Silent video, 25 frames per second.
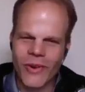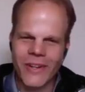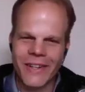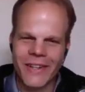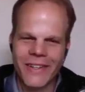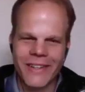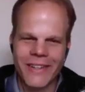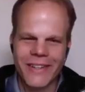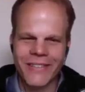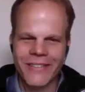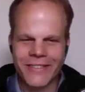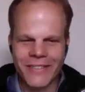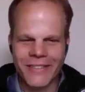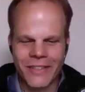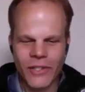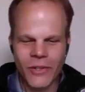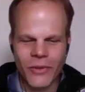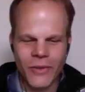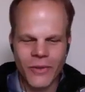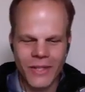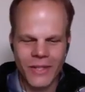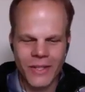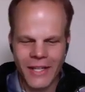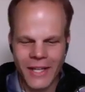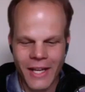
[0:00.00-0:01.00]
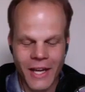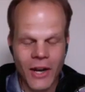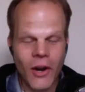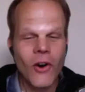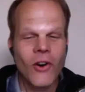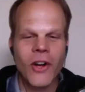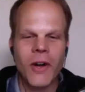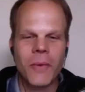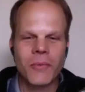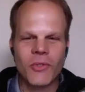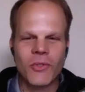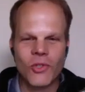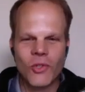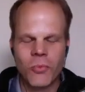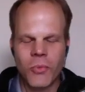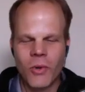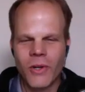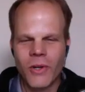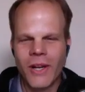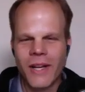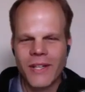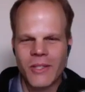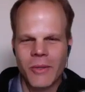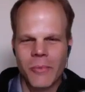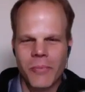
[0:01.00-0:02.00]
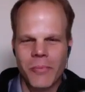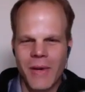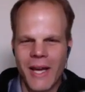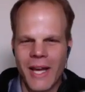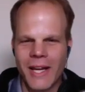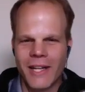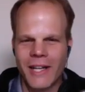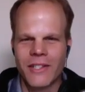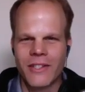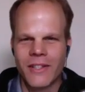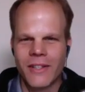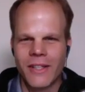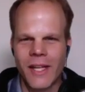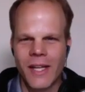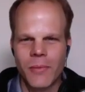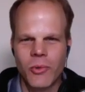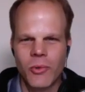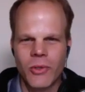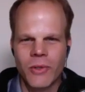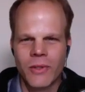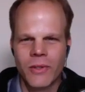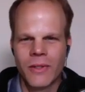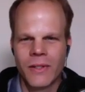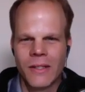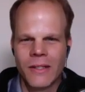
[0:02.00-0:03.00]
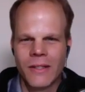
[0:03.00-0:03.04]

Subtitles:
it all comes super nice and packaged and labeled.